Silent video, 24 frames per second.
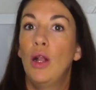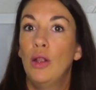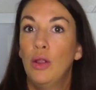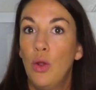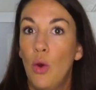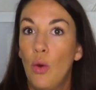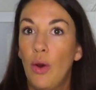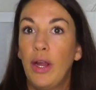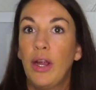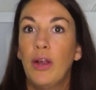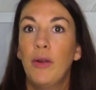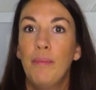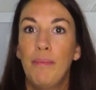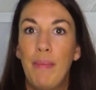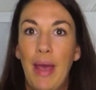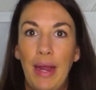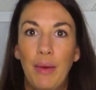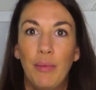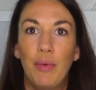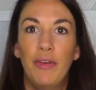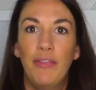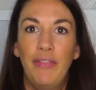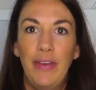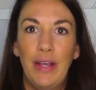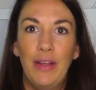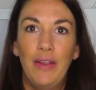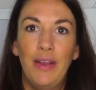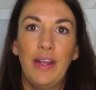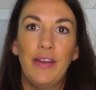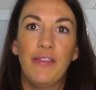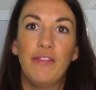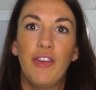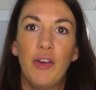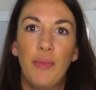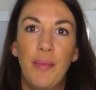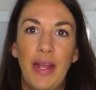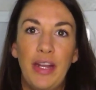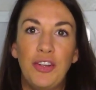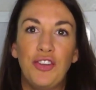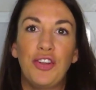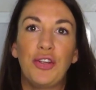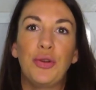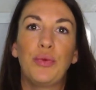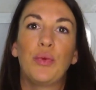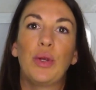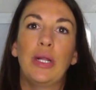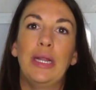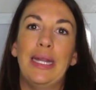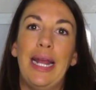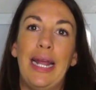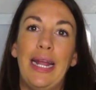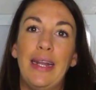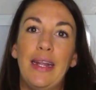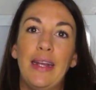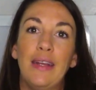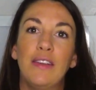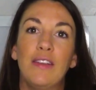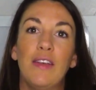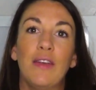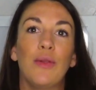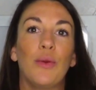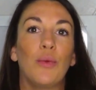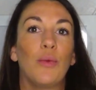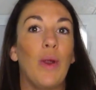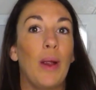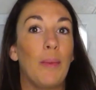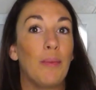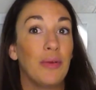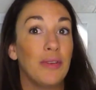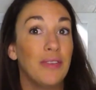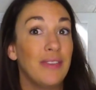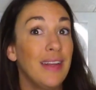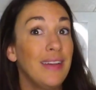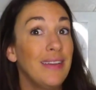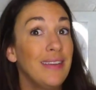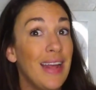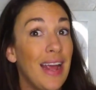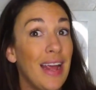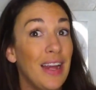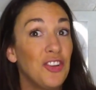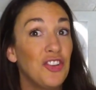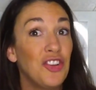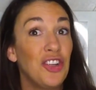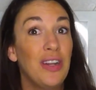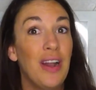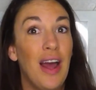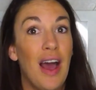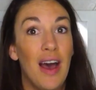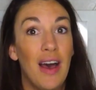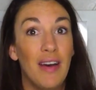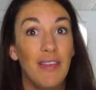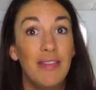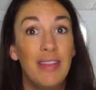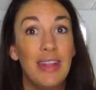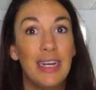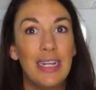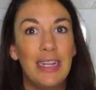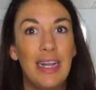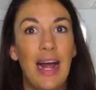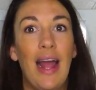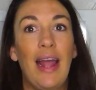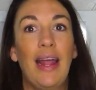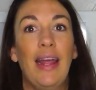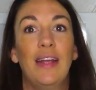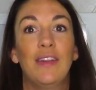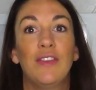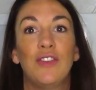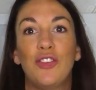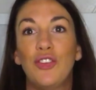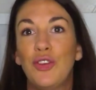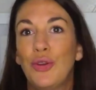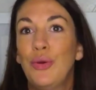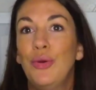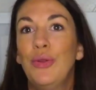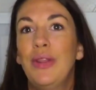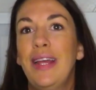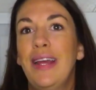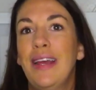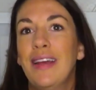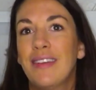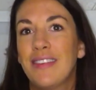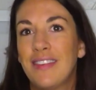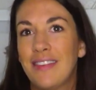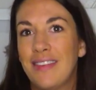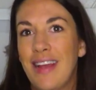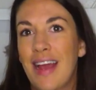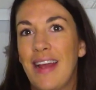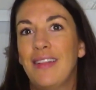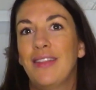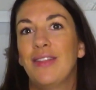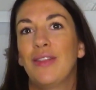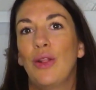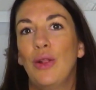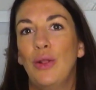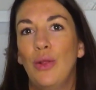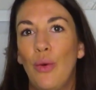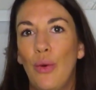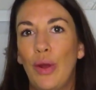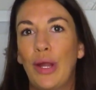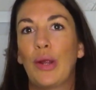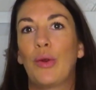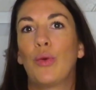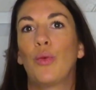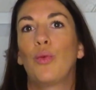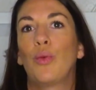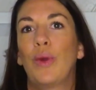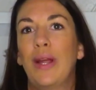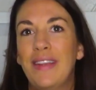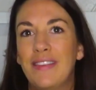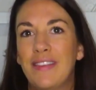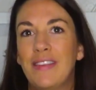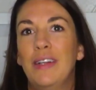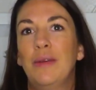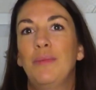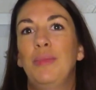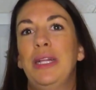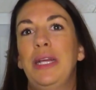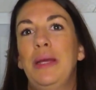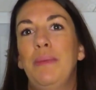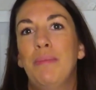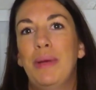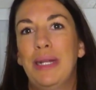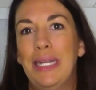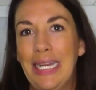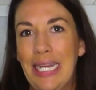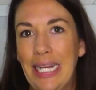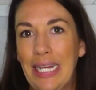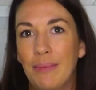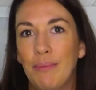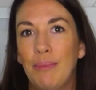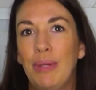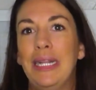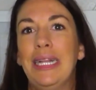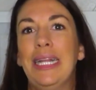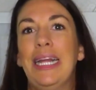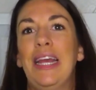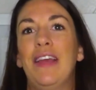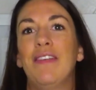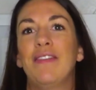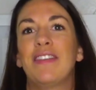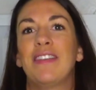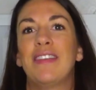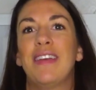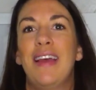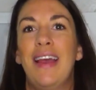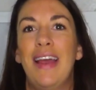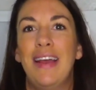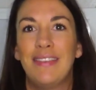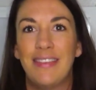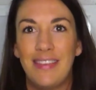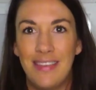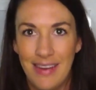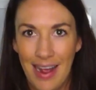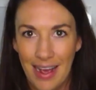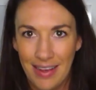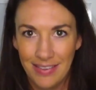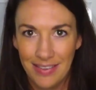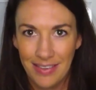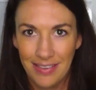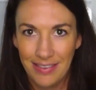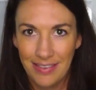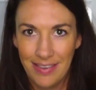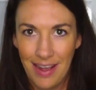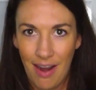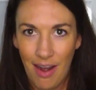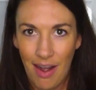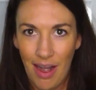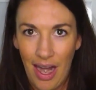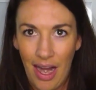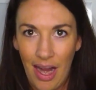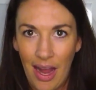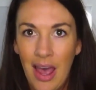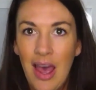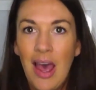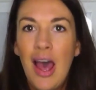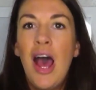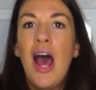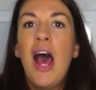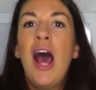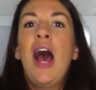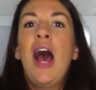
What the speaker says: a lawyer may reveal information relating to the representation of the client to the extent the lawyer reasonably believes it's necessary.